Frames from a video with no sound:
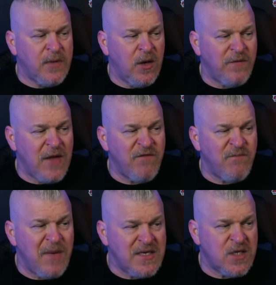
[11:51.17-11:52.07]
you know if you have
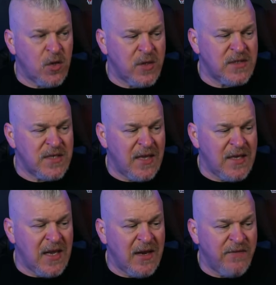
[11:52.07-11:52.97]
base tokens and
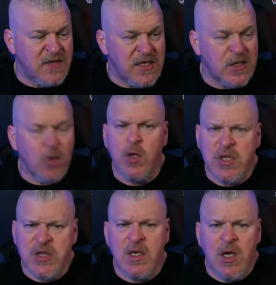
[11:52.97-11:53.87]
the NFTs, go look
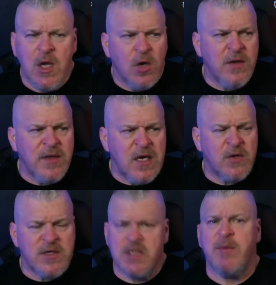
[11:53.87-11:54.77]
at the go look at the
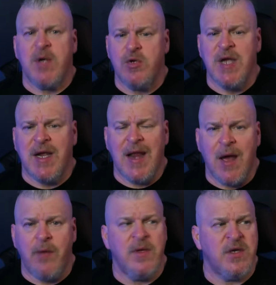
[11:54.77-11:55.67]
ecosystem and go check it
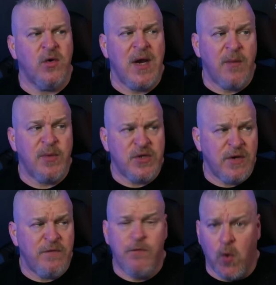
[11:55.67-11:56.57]
out. It's a great opportunity
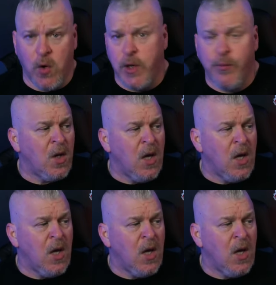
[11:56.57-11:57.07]
for you.